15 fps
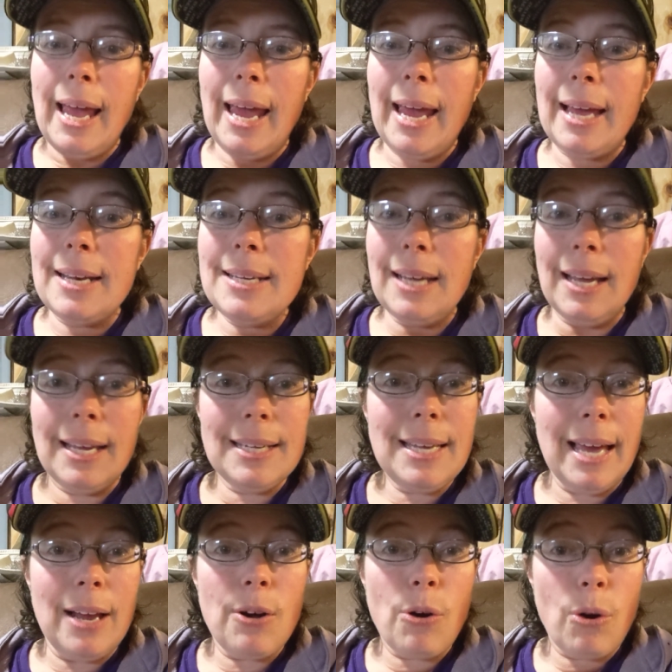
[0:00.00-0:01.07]
And
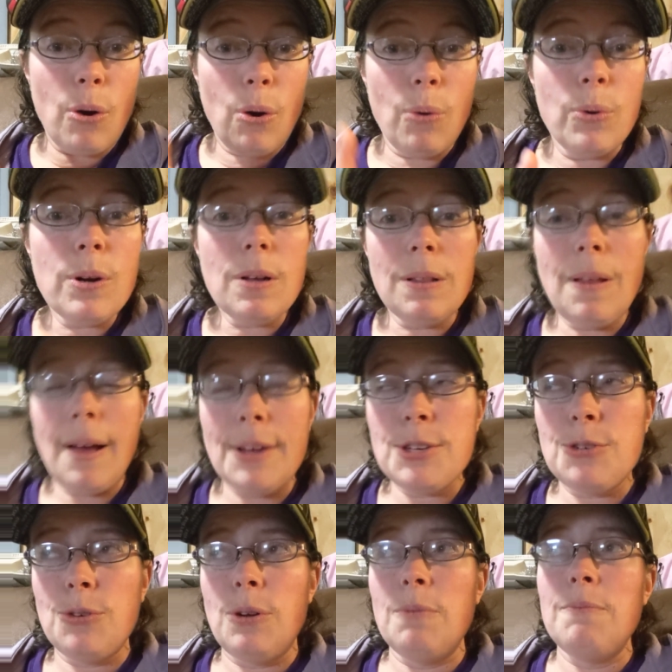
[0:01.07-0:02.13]
again, her own
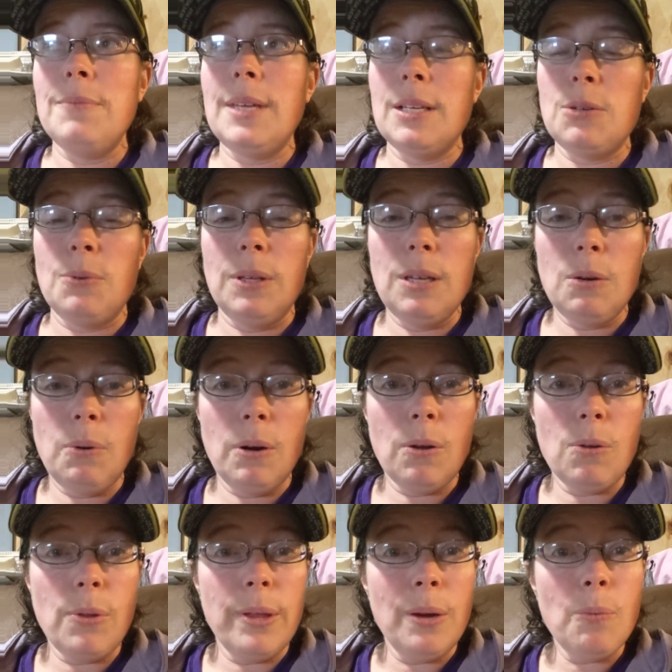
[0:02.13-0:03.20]
colostrum, that's really
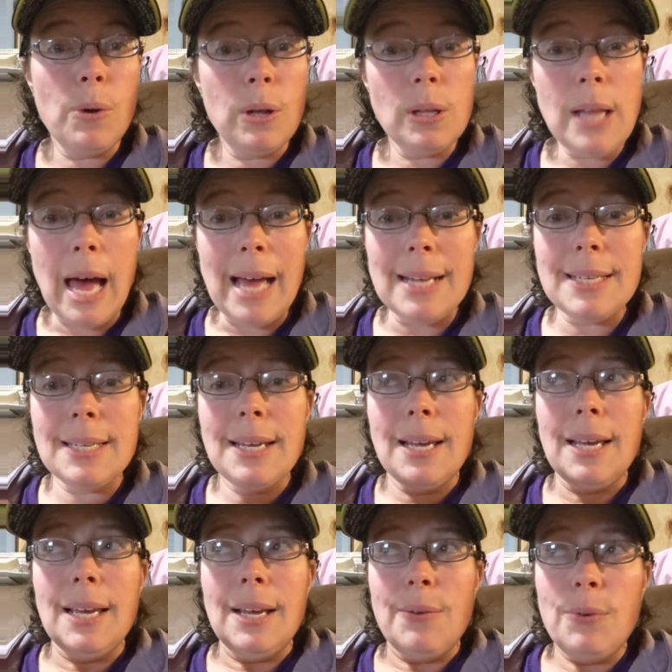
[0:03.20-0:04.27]
critical. They will not
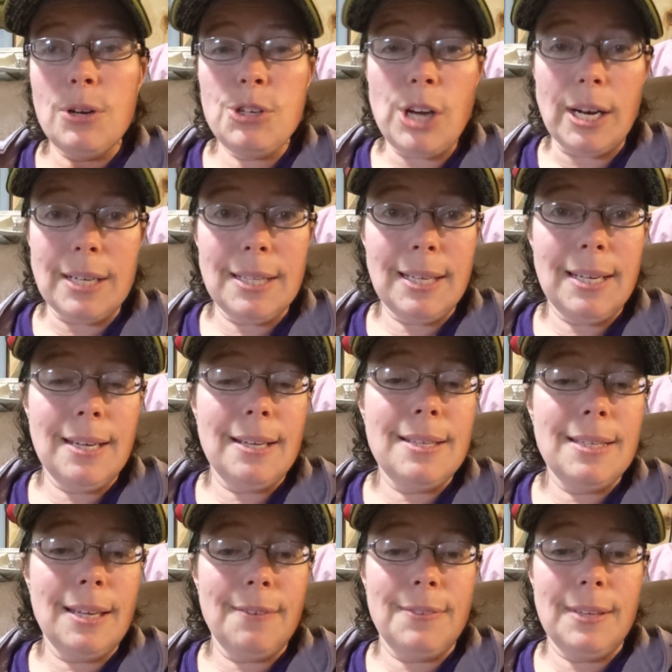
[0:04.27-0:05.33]
reject the
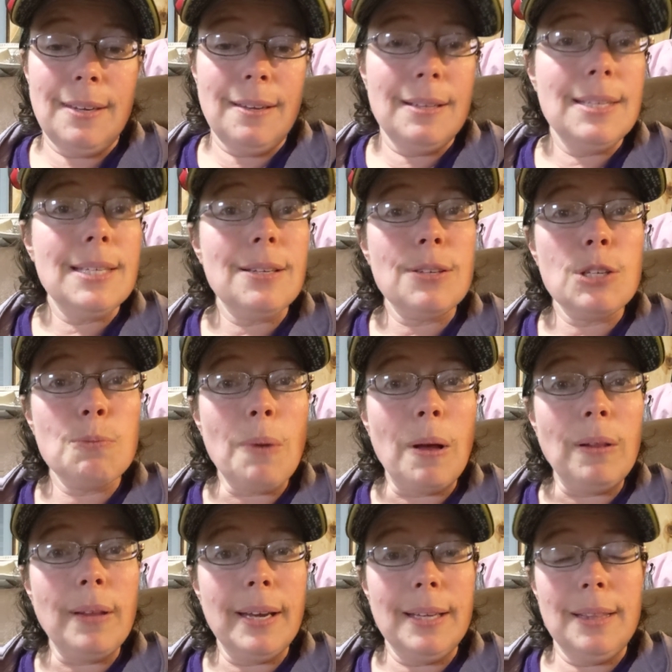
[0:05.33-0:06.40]
kids if the kids still
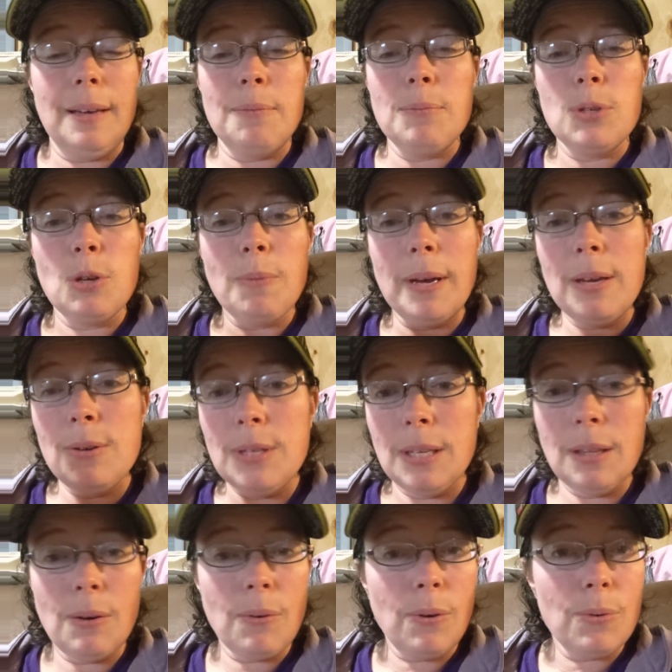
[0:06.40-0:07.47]
smell like them. So by using
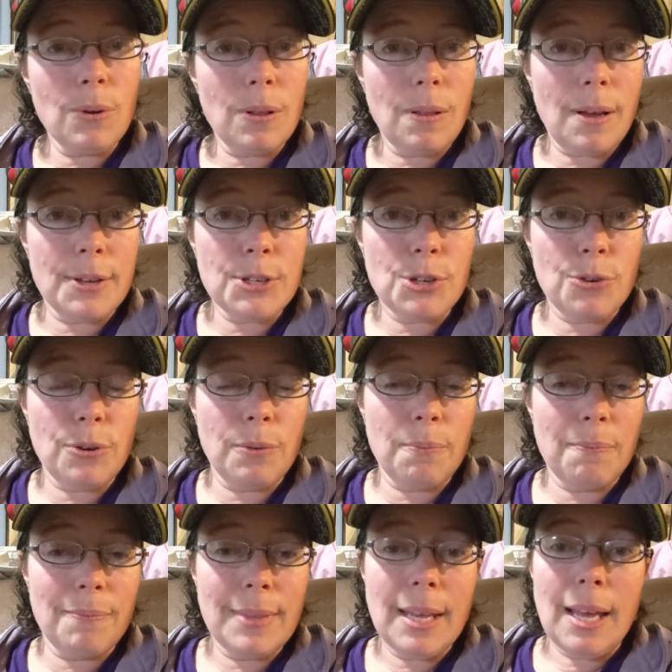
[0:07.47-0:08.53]
their own
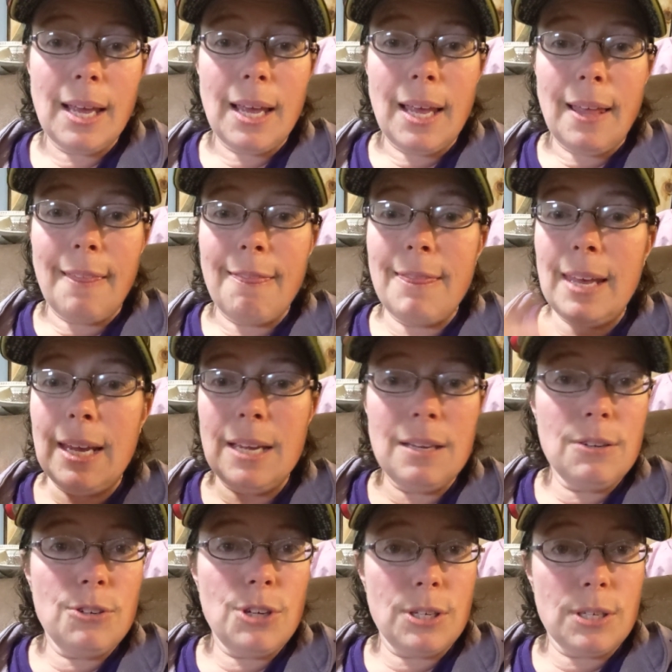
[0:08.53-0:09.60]
colostrum, they